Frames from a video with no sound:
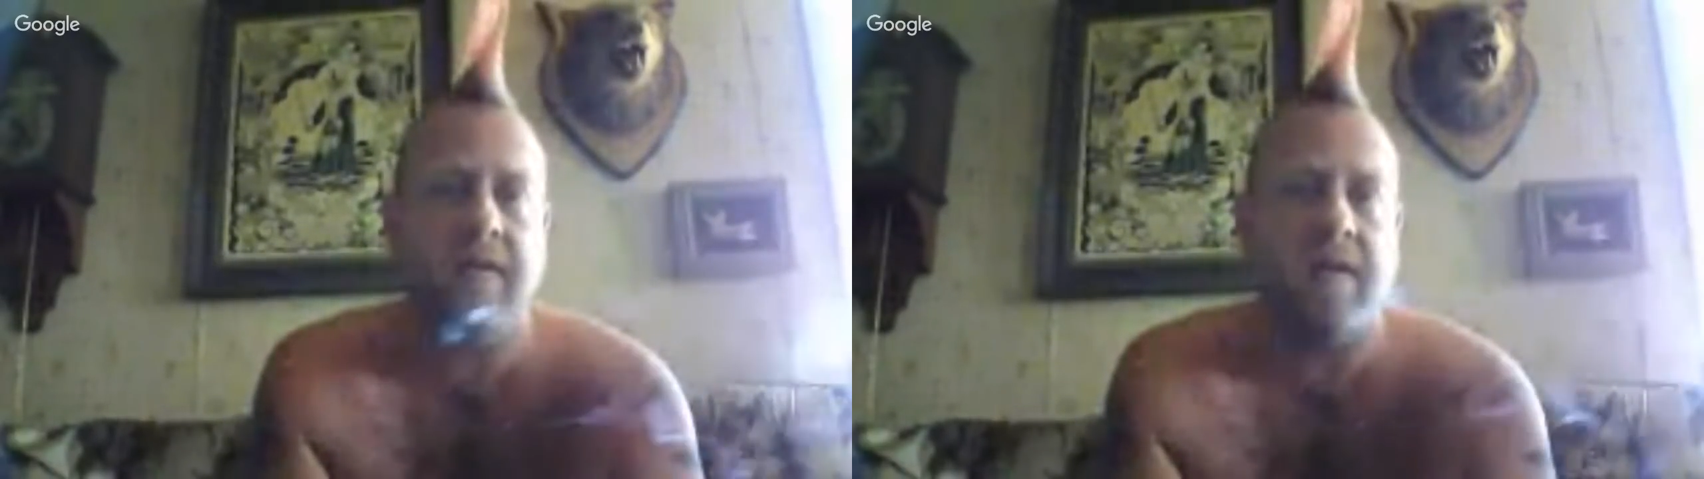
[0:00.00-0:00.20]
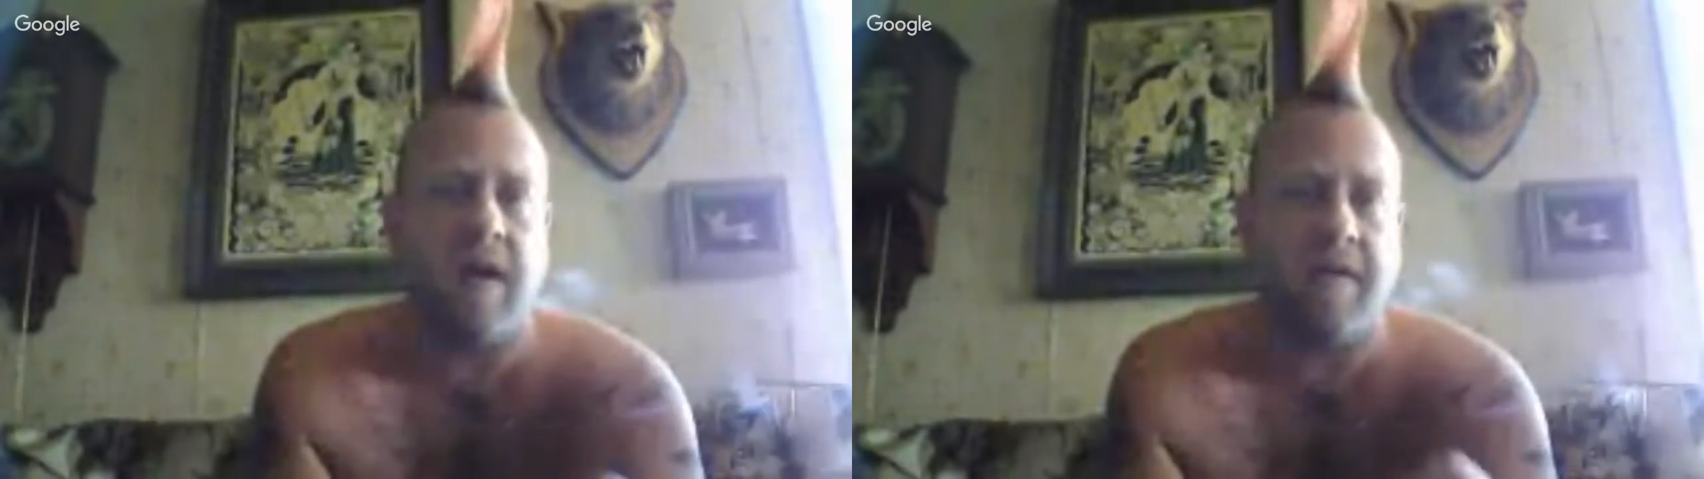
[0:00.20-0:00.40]

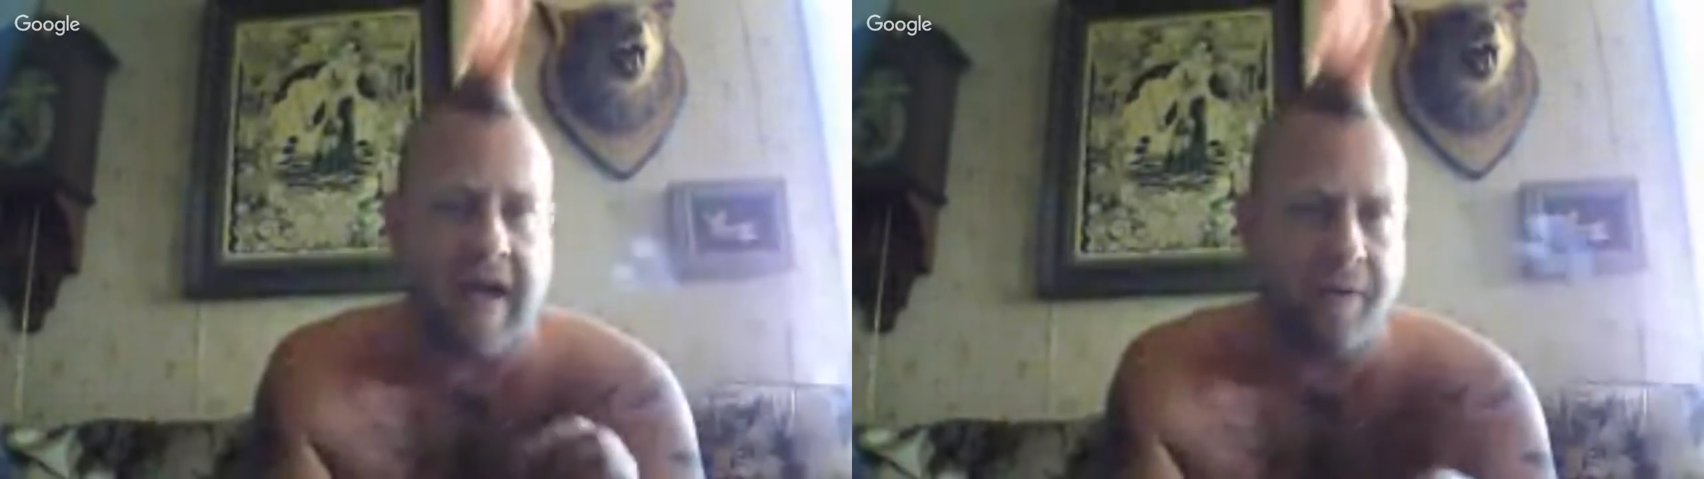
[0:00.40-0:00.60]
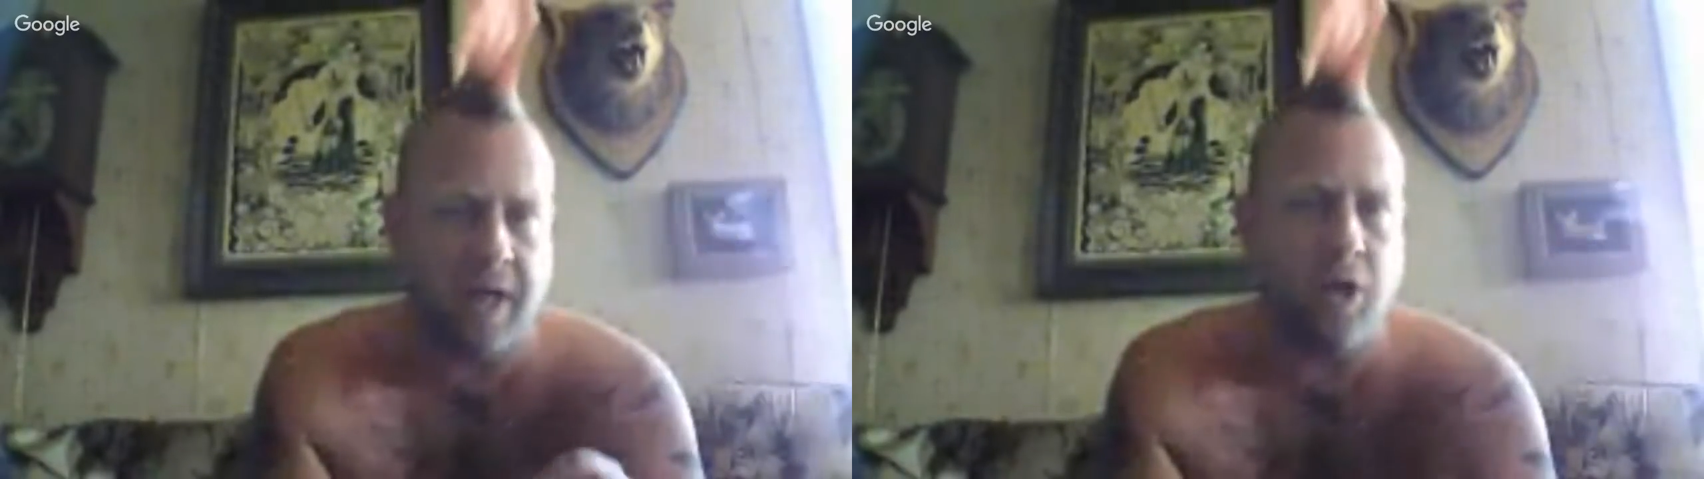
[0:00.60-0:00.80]
of
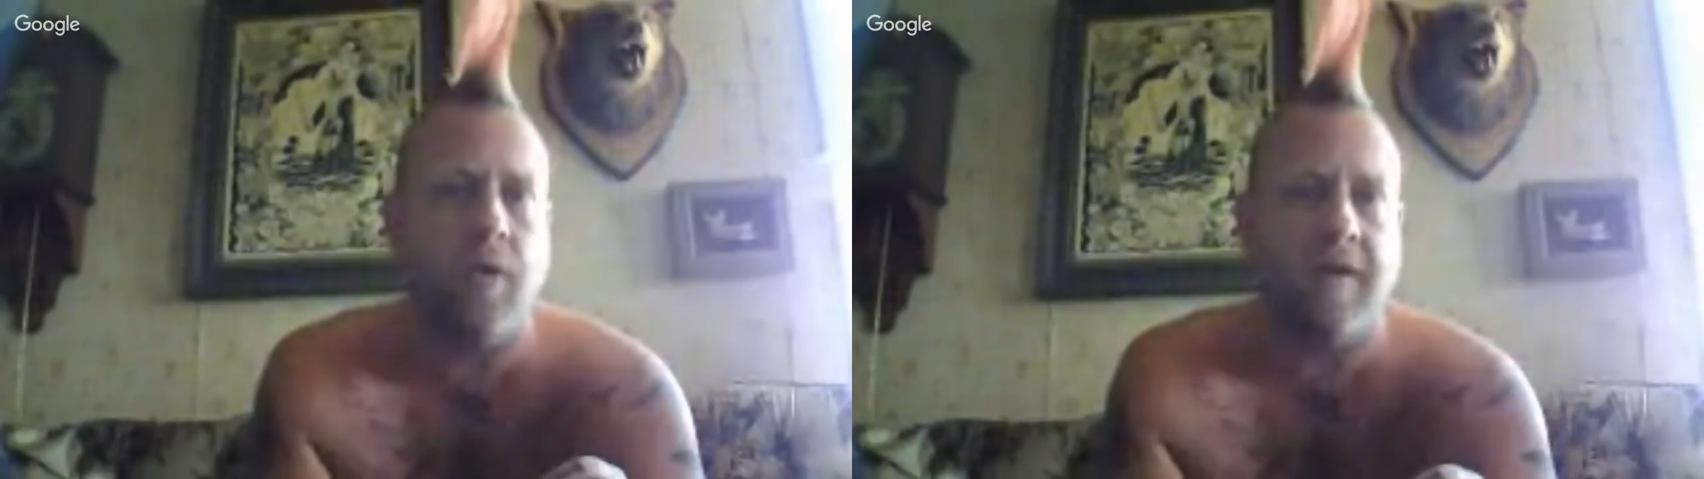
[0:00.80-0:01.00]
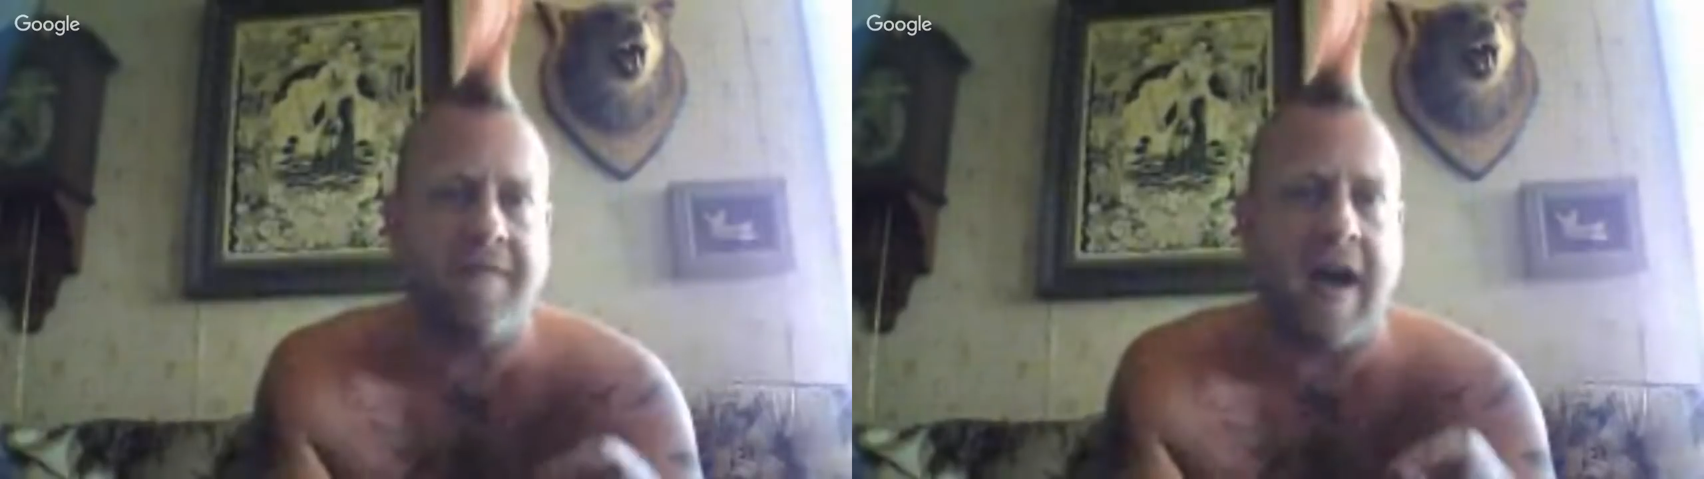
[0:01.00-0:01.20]
how to
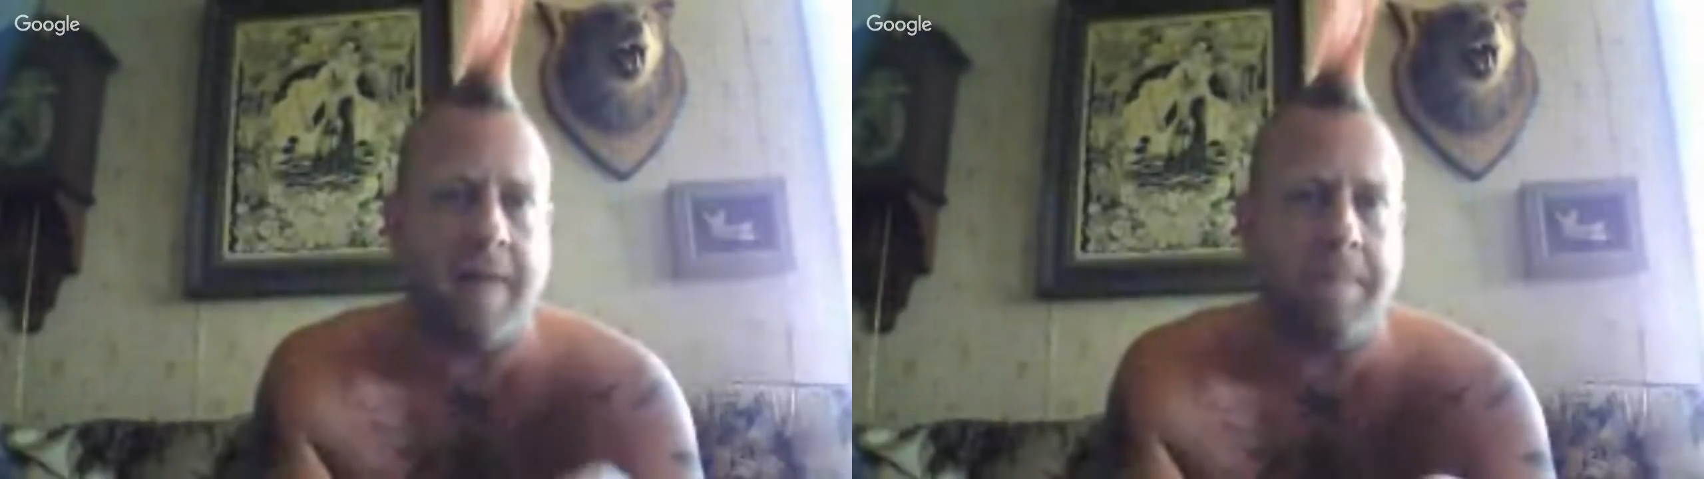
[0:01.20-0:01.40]
unify